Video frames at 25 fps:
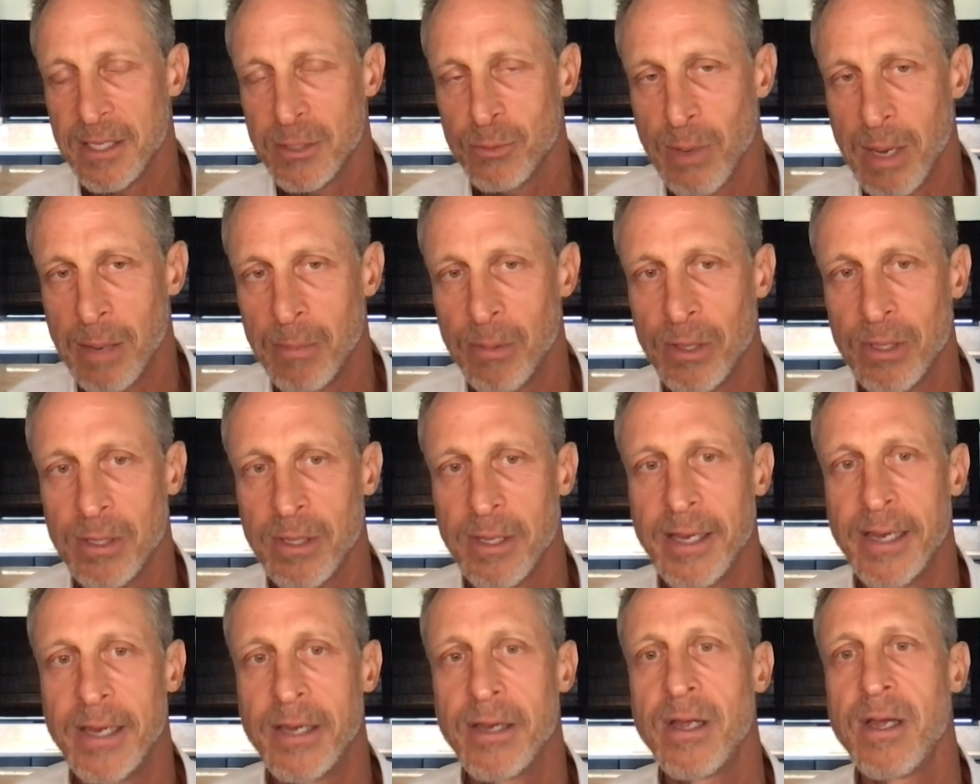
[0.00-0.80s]
about this
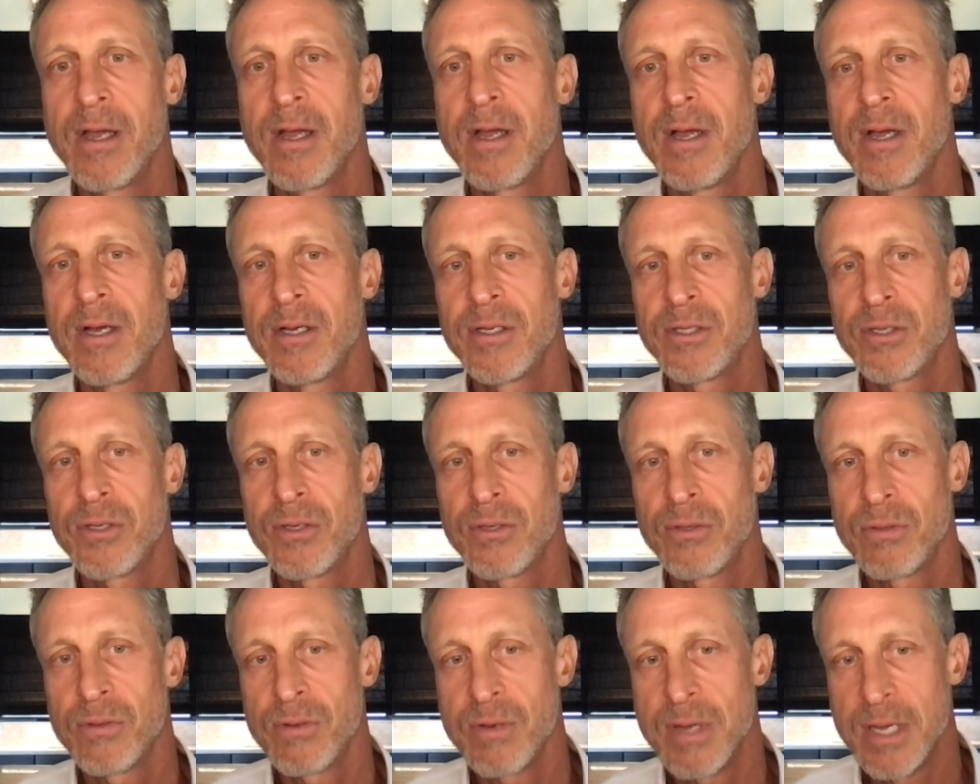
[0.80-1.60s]
publicly,
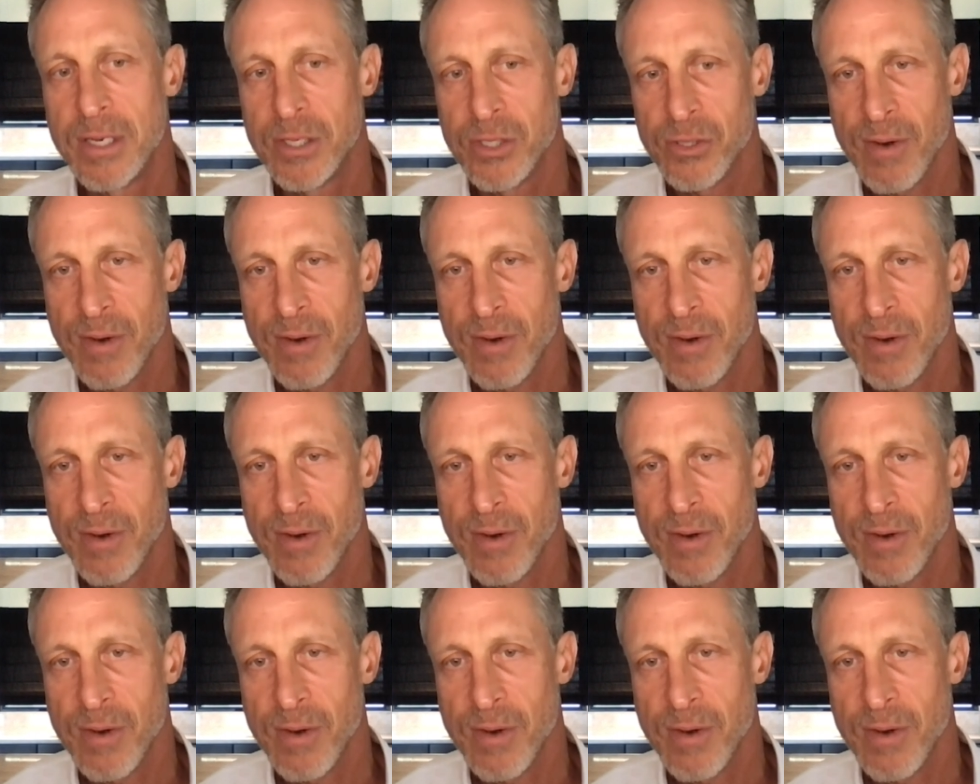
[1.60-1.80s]
to